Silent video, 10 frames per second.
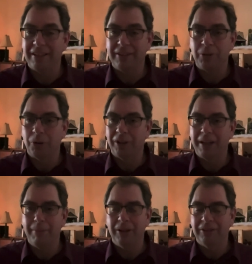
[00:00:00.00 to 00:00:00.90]
story
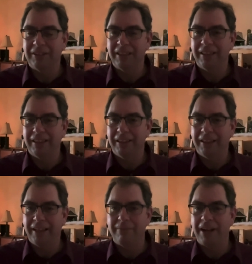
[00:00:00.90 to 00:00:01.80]
about the
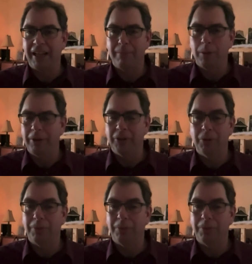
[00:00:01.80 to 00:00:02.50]
Hidden Valley Mobile Home